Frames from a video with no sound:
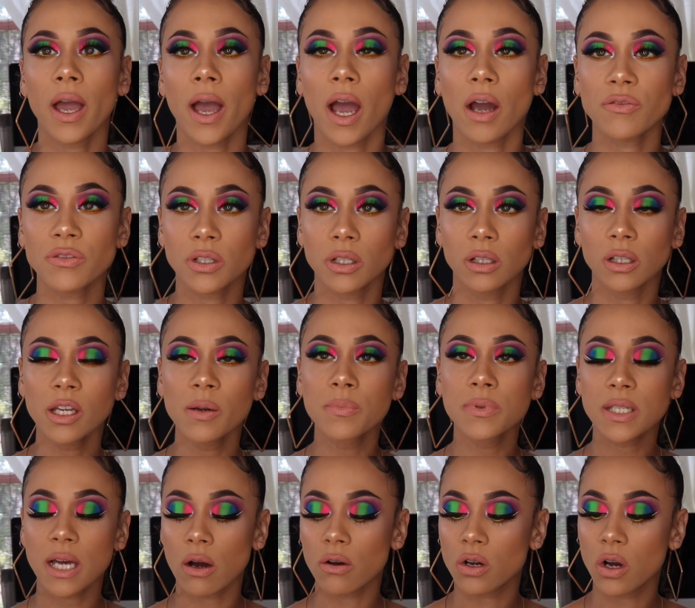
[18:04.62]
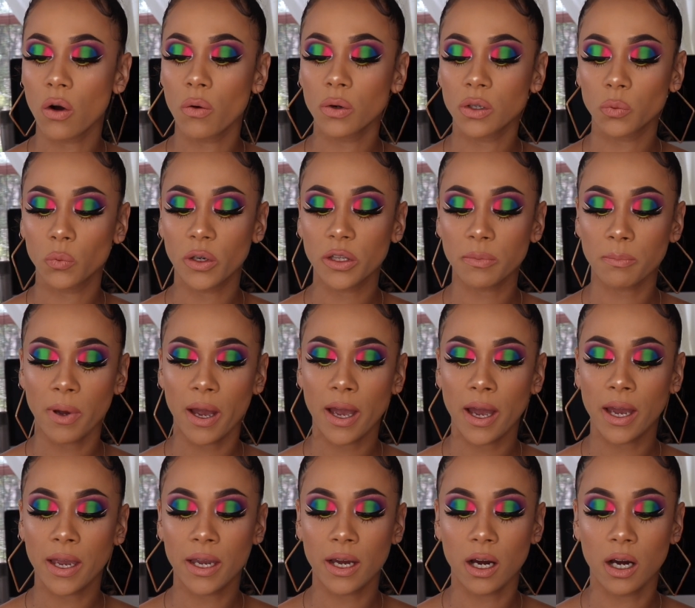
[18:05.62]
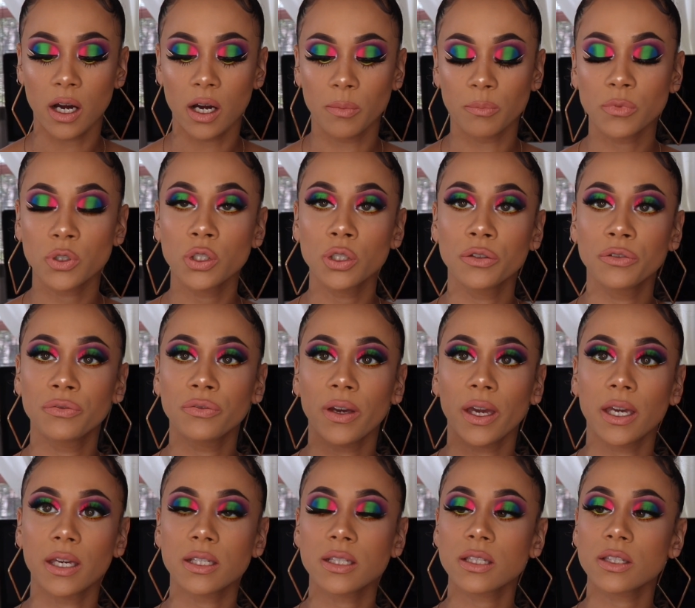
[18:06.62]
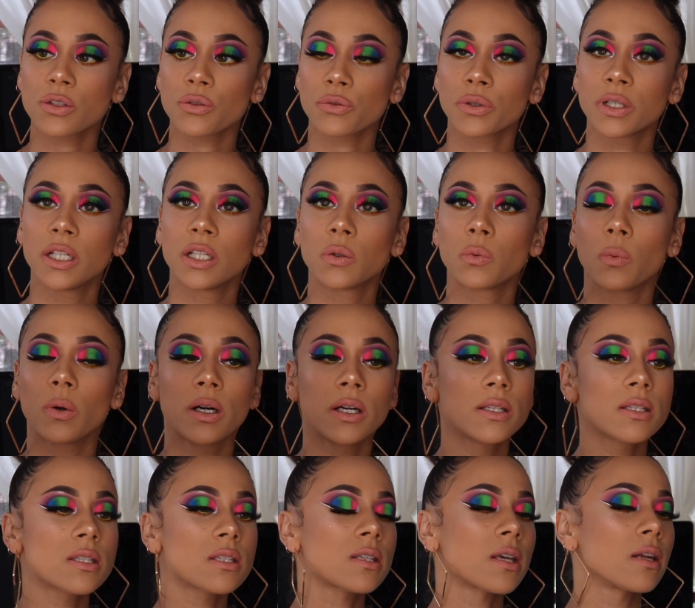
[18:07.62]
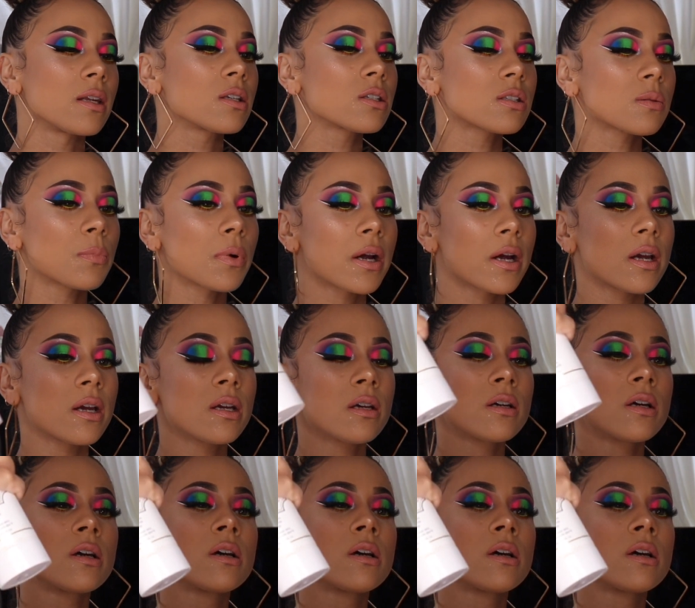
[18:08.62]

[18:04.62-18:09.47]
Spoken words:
After the lips, I'll go in with my Too Faced 3-in-1 setting spray.